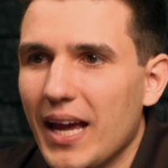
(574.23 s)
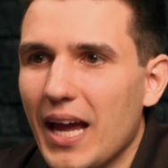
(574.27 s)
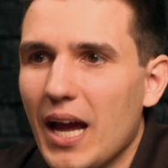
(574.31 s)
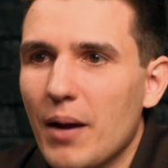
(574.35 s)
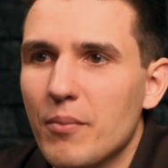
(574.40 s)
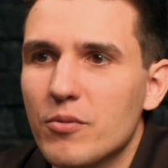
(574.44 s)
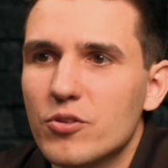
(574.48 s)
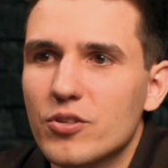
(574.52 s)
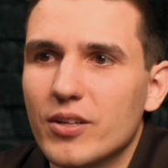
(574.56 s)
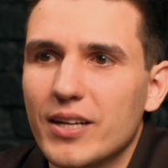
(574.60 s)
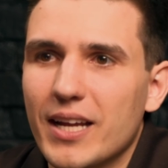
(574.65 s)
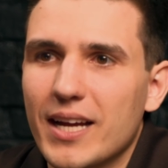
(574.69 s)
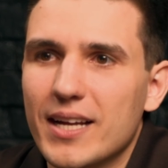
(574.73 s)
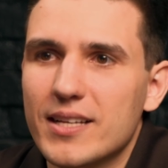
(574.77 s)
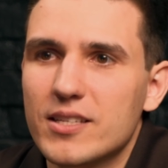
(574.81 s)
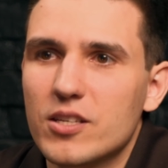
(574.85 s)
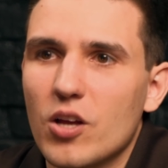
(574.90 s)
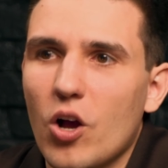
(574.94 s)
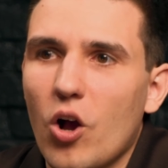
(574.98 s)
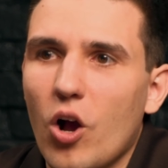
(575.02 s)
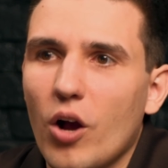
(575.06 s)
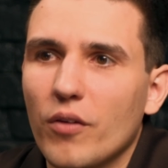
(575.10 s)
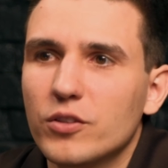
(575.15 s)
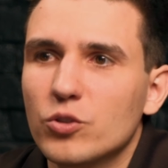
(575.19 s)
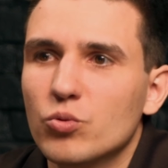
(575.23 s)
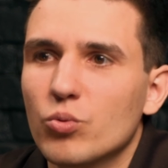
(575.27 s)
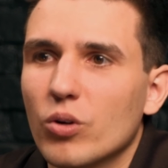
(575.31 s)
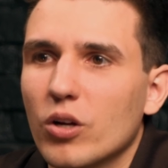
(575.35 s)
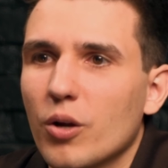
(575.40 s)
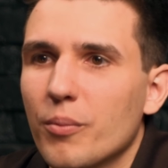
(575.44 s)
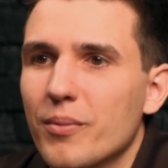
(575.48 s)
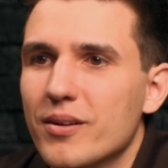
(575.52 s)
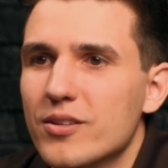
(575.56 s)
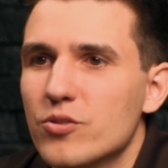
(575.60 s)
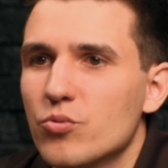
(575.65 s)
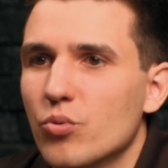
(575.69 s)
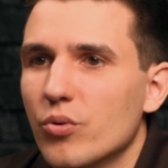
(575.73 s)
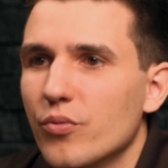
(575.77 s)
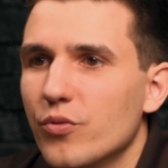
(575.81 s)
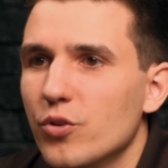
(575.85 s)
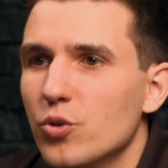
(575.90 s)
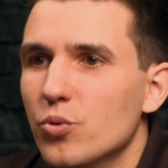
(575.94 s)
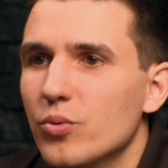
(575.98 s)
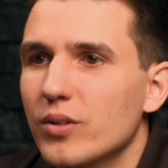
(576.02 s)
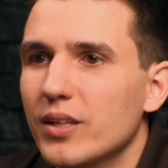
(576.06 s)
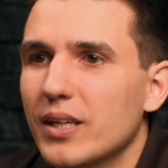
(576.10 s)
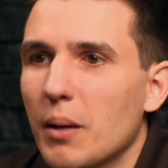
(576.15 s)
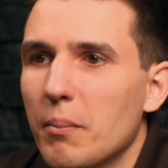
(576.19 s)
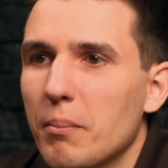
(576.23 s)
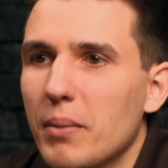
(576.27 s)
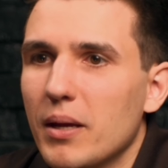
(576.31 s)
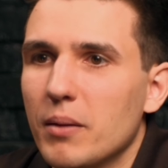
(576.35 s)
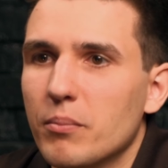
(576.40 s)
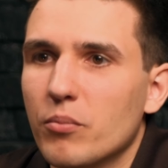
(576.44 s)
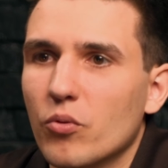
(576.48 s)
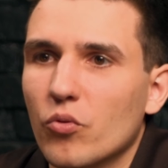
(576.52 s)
Amazon Ads often recommends reviewing campaign